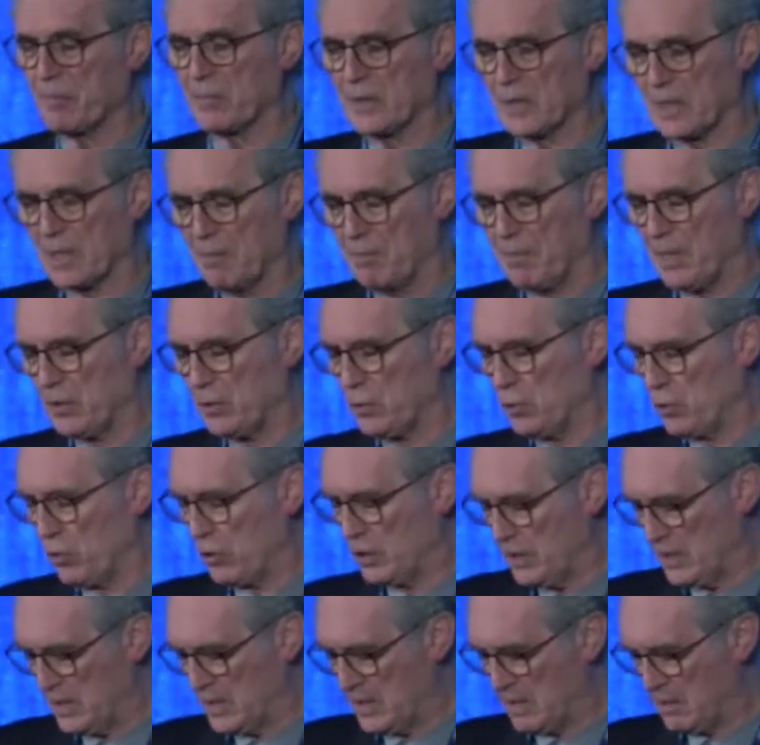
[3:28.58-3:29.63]
But you talk
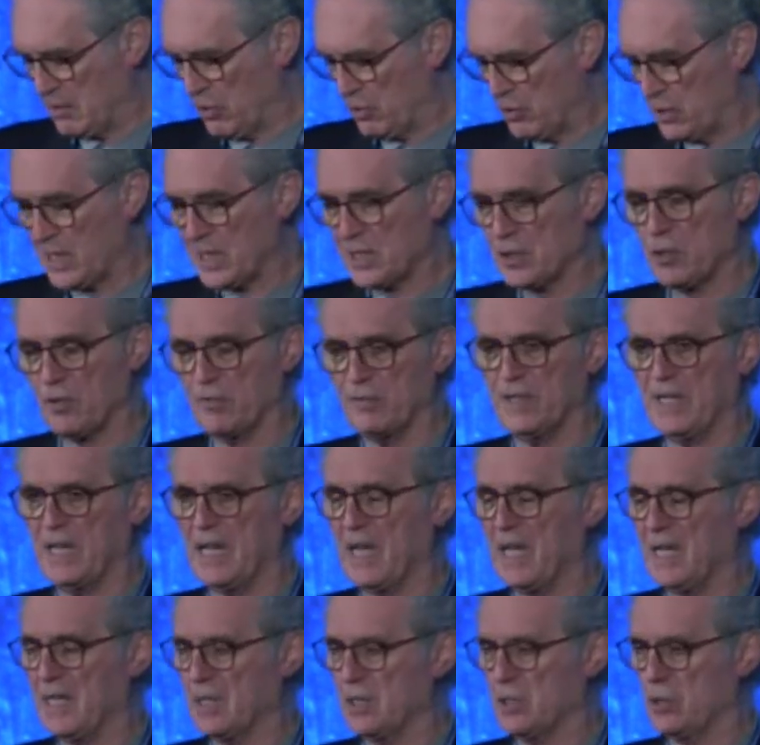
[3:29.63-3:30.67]
in the context of the
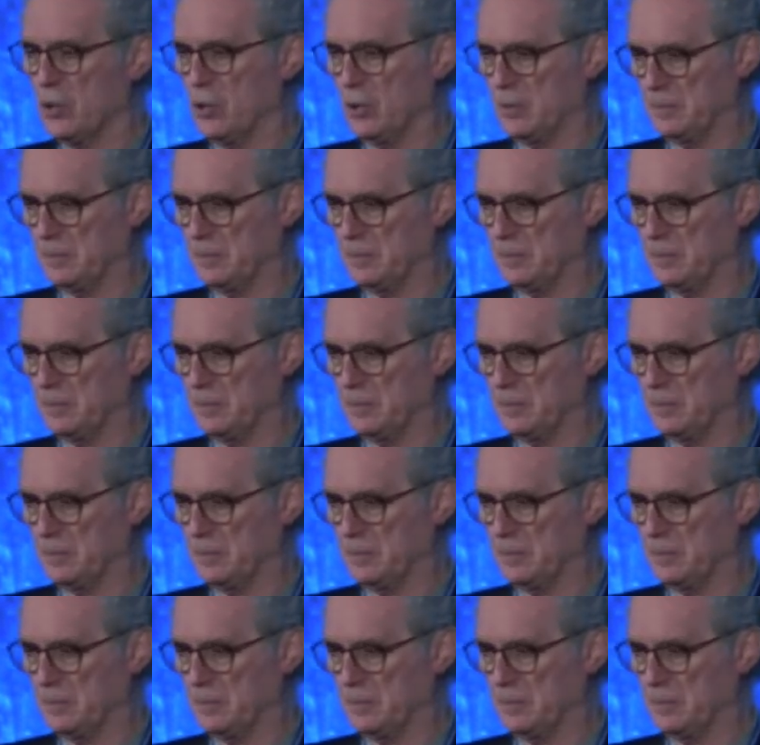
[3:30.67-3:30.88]
ISO